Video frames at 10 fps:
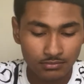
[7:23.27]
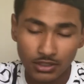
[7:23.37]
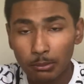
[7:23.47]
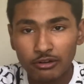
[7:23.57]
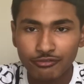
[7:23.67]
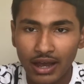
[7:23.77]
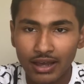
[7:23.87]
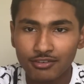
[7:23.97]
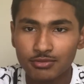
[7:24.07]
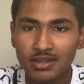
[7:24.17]
number
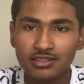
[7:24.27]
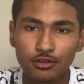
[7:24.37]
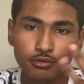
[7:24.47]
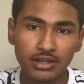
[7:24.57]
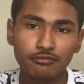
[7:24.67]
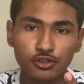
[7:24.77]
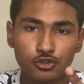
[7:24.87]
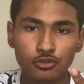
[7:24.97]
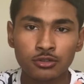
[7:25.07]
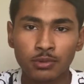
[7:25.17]
five is basically three different
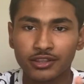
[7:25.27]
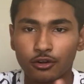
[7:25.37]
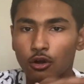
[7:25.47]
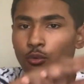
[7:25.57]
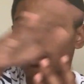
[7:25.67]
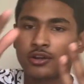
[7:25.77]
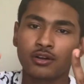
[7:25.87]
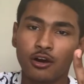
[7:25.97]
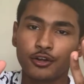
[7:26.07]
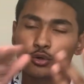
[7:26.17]
shoes, but they're all
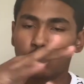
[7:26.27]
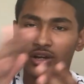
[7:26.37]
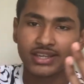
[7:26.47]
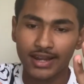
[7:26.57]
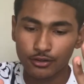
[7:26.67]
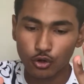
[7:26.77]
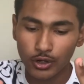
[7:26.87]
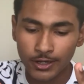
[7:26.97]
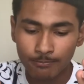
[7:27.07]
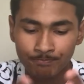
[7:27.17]
one under one
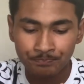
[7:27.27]
category.